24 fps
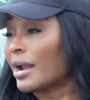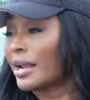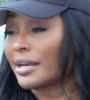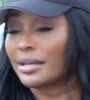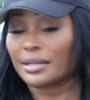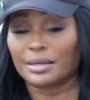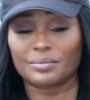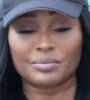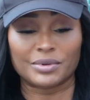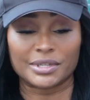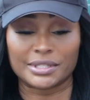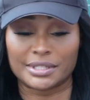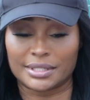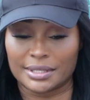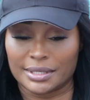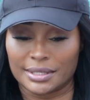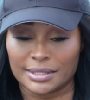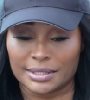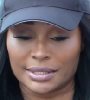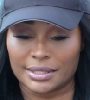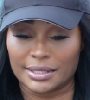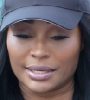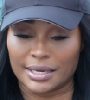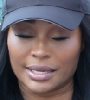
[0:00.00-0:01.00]
I did one
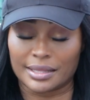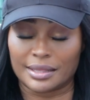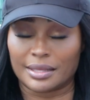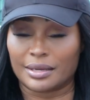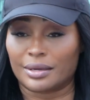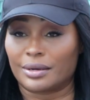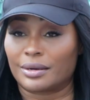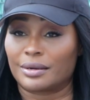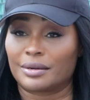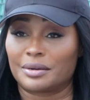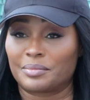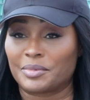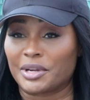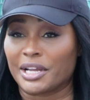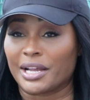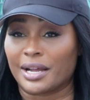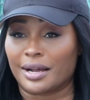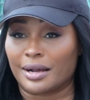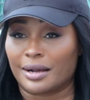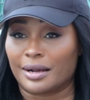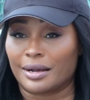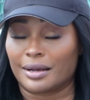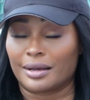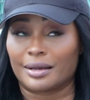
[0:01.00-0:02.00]
season and I thought, oh my
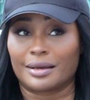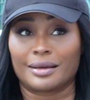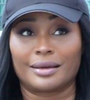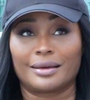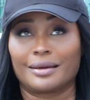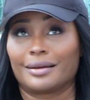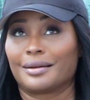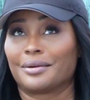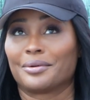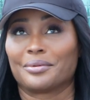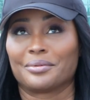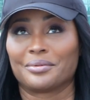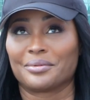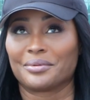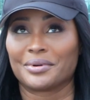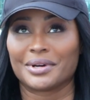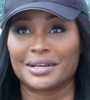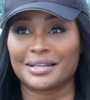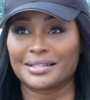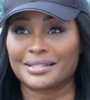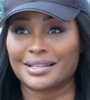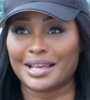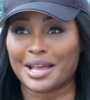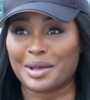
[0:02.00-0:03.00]
God,
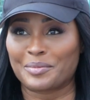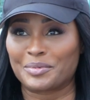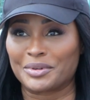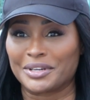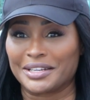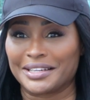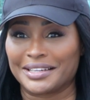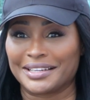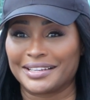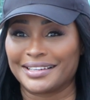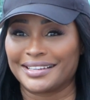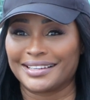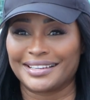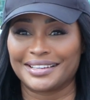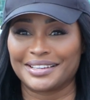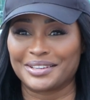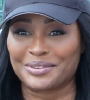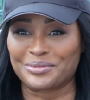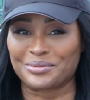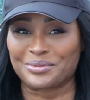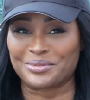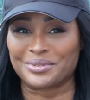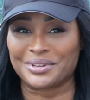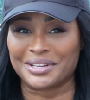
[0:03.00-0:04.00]
what is
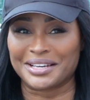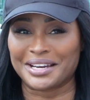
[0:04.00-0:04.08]
happening?